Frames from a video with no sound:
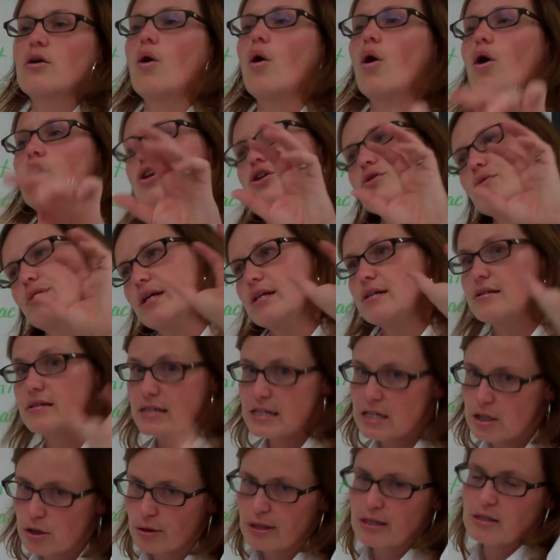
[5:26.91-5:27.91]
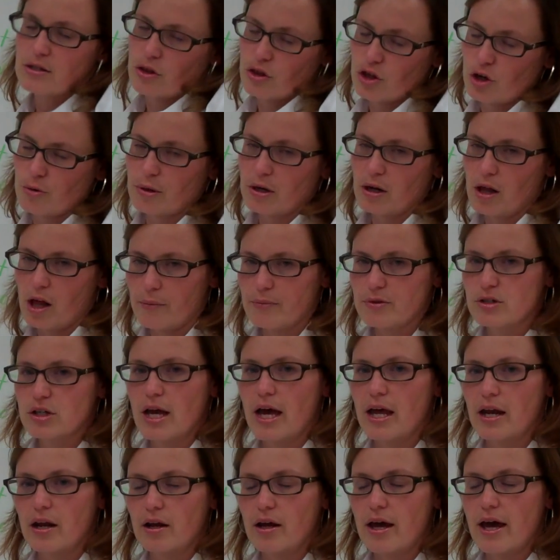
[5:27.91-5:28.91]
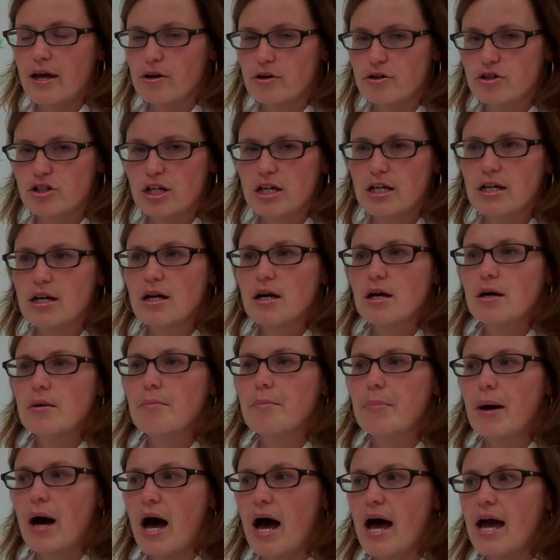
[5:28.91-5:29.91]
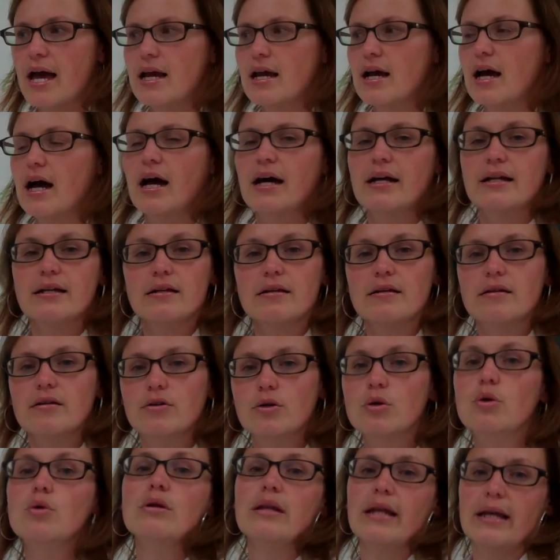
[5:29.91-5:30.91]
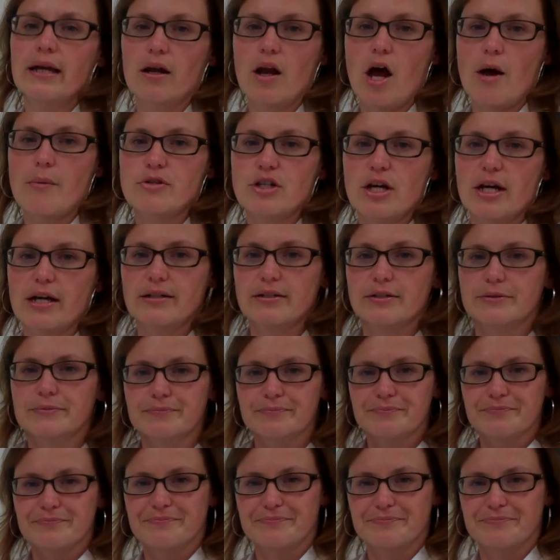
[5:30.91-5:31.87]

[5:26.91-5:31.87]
or you can decrease the thermal energy by cooling an object.